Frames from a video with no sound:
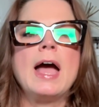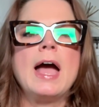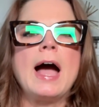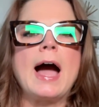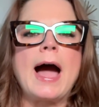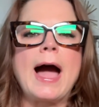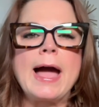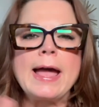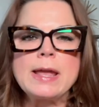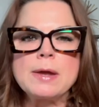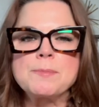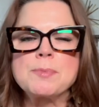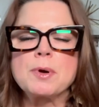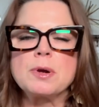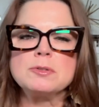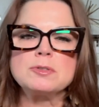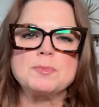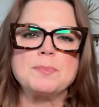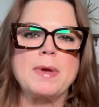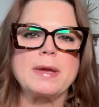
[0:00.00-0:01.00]
I
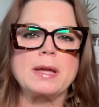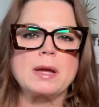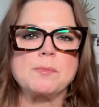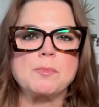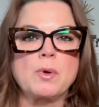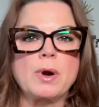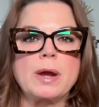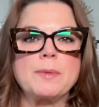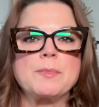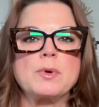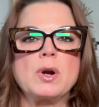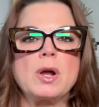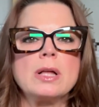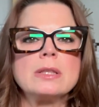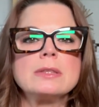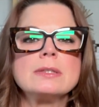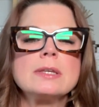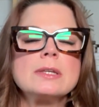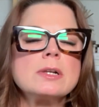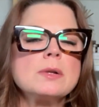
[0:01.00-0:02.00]
approach makeup primer a
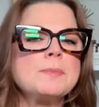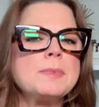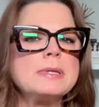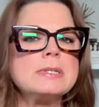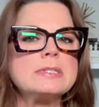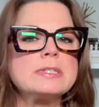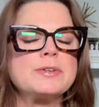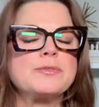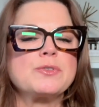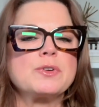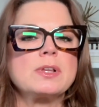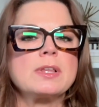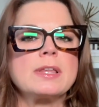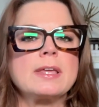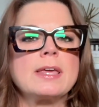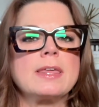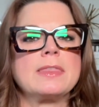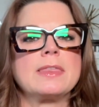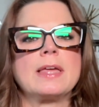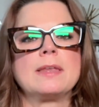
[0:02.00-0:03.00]
little bit
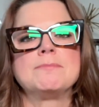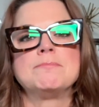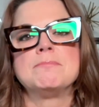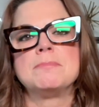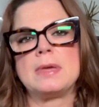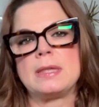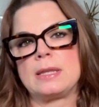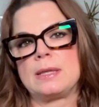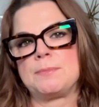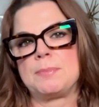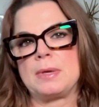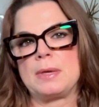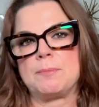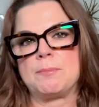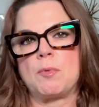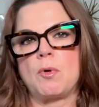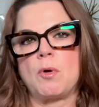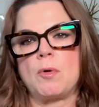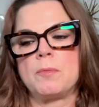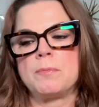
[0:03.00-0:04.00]
differently than many
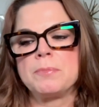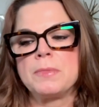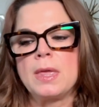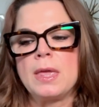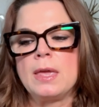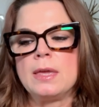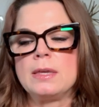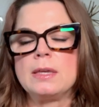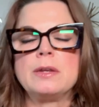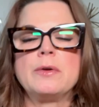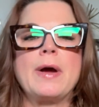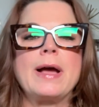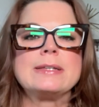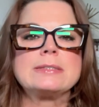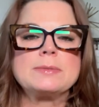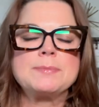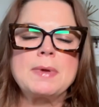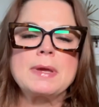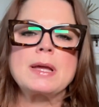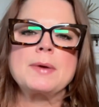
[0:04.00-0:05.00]
people. You know, as
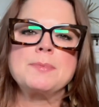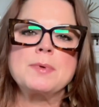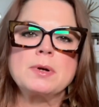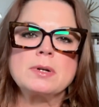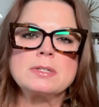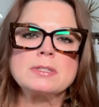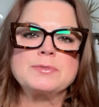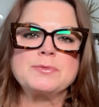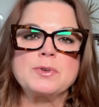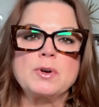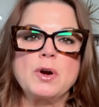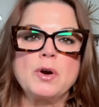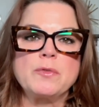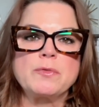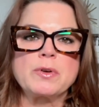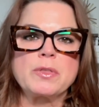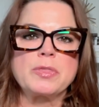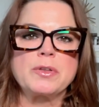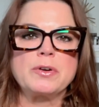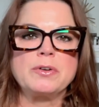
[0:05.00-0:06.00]
a makeup artist for
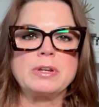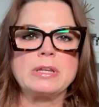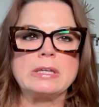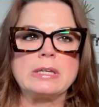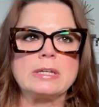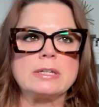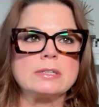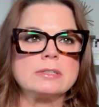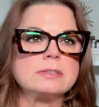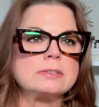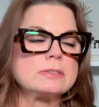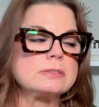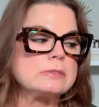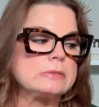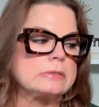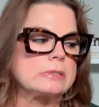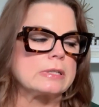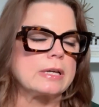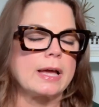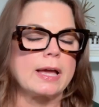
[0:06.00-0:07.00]
over 30 years,
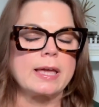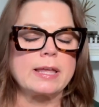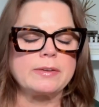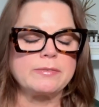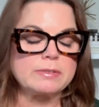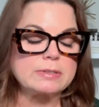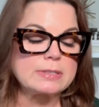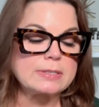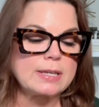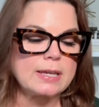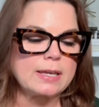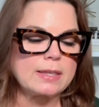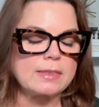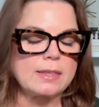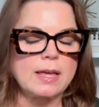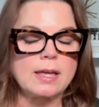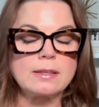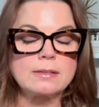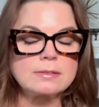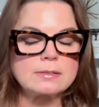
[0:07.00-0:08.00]
I hate even saying
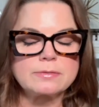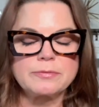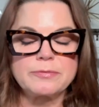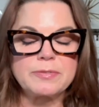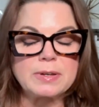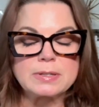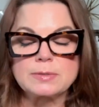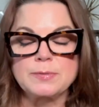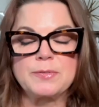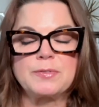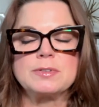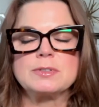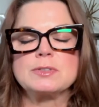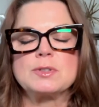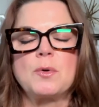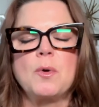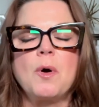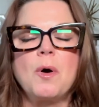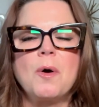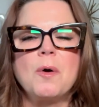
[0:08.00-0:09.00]
that, it makes me feel
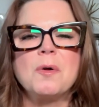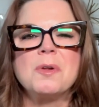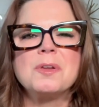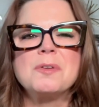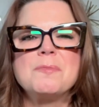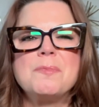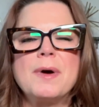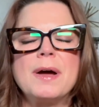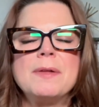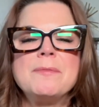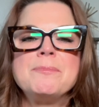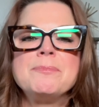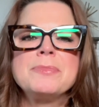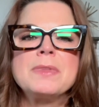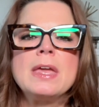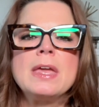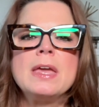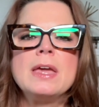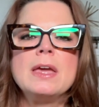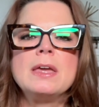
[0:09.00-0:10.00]
so old, but
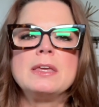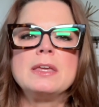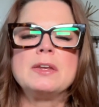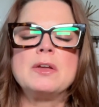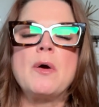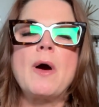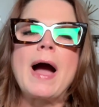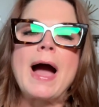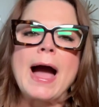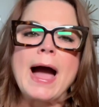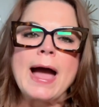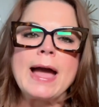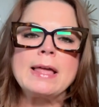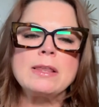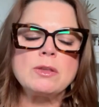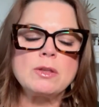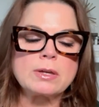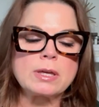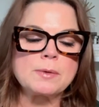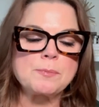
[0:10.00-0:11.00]
you know, I
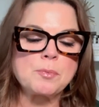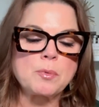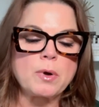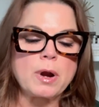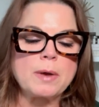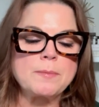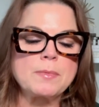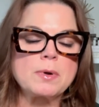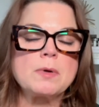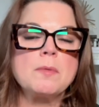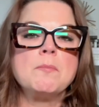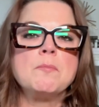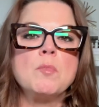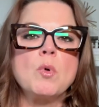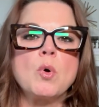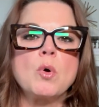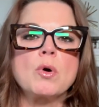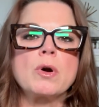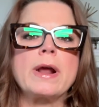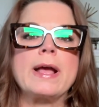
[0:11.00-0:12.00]
look at primer
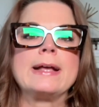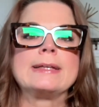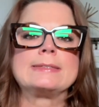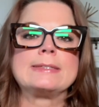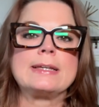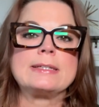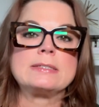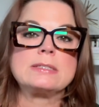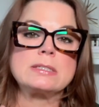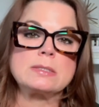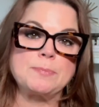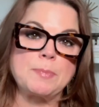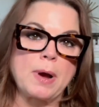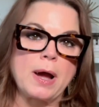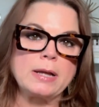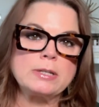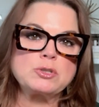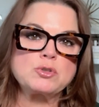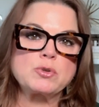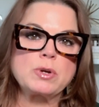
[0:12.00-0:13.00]
more as a
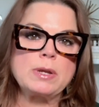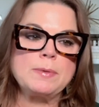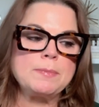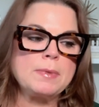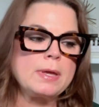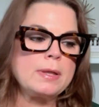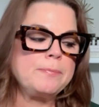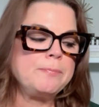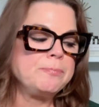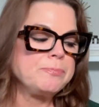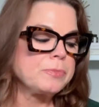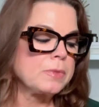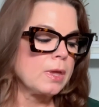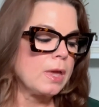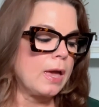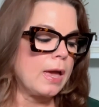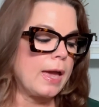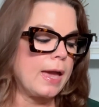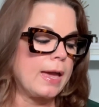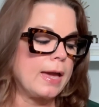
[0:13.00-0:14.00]
spot treatment,
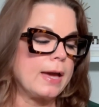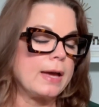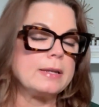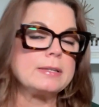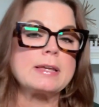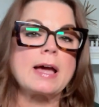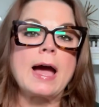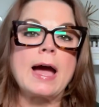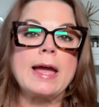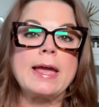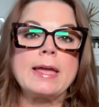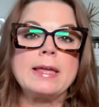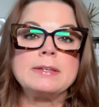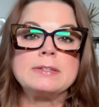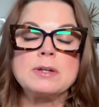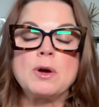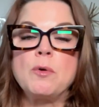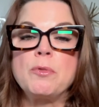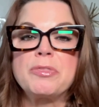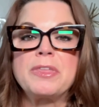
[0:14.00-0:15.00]
and I
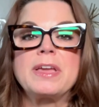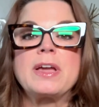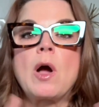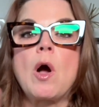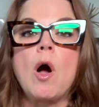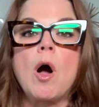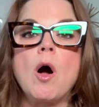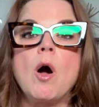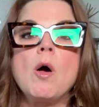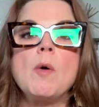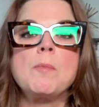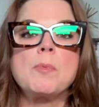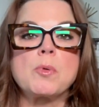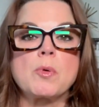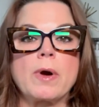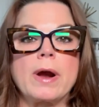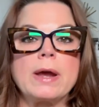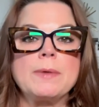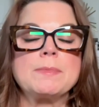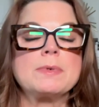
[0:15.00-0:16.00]
don't think all
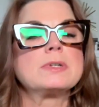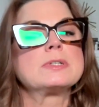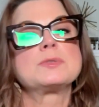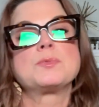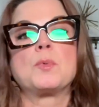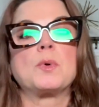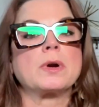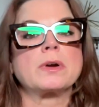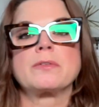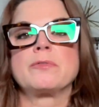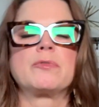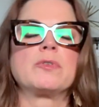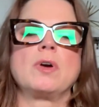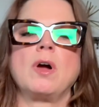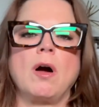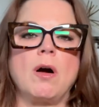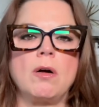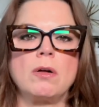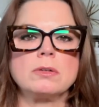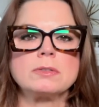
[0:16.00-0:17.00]
primers work for
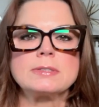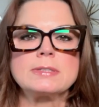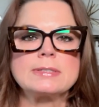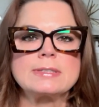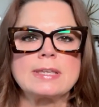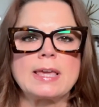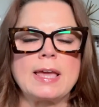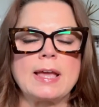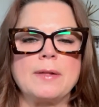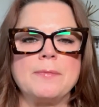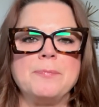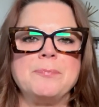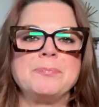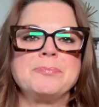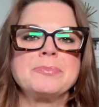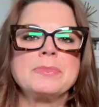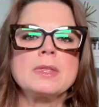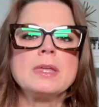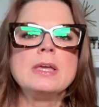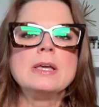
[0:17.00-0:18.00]
all skin.
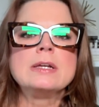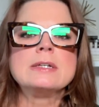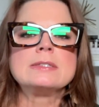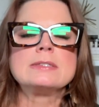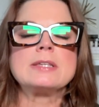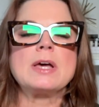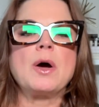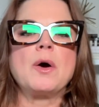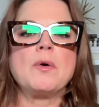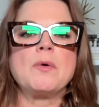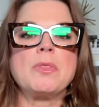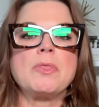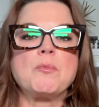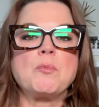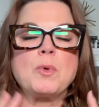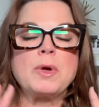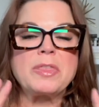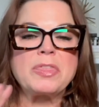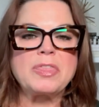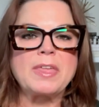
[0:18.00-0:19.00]
So
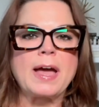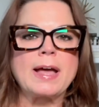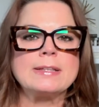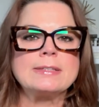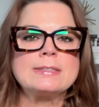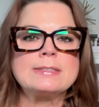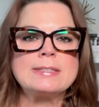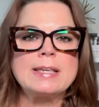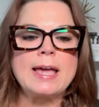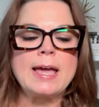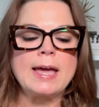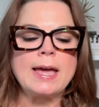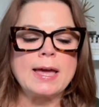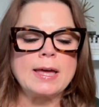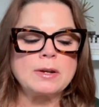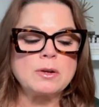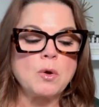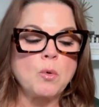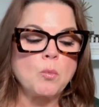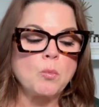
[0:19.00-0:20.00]
with that
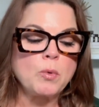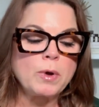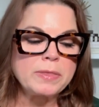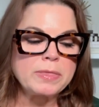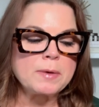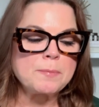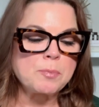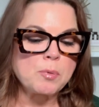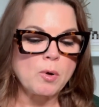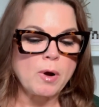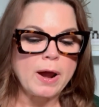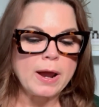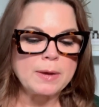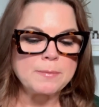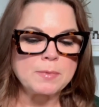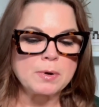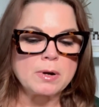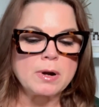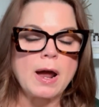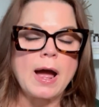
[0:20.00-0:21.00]
said, with a
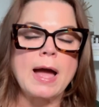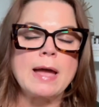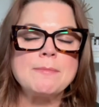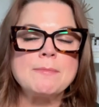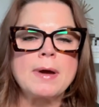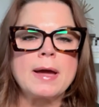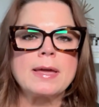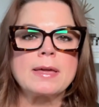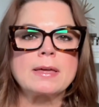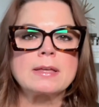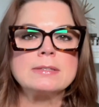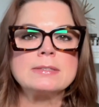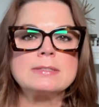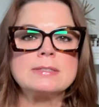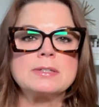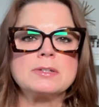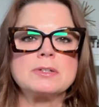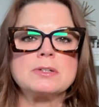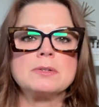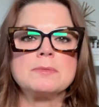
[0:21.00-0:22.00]
primer, I might
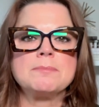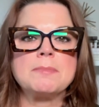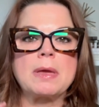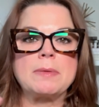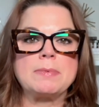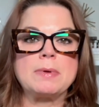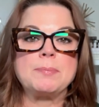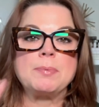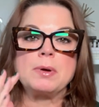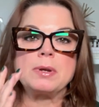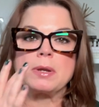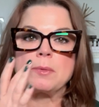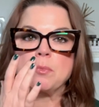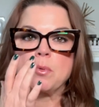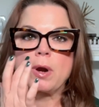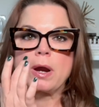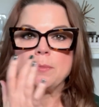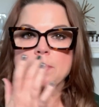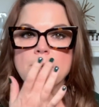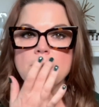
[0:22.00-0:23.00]
consider maybe putting
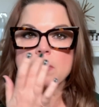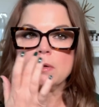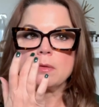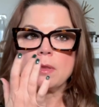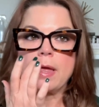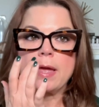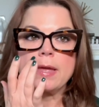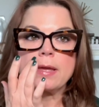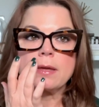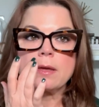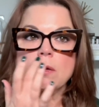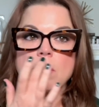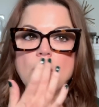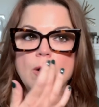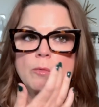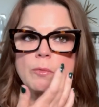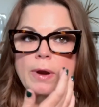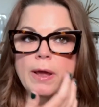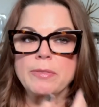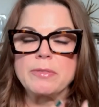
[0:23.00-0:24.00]
primer like
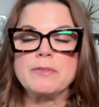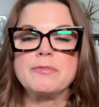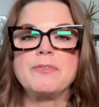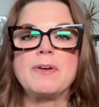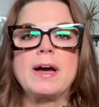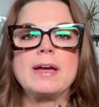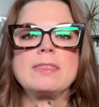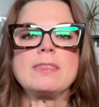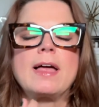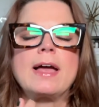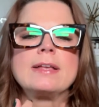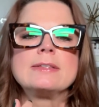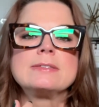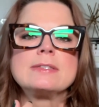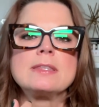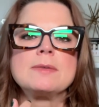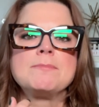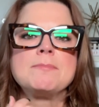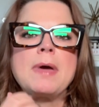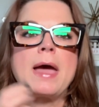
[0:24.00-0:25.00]
around the fine lines
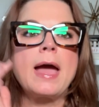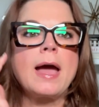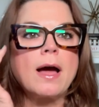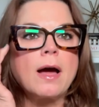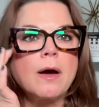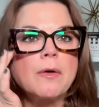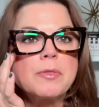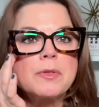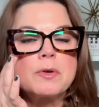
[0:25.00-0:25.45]
of the mouth and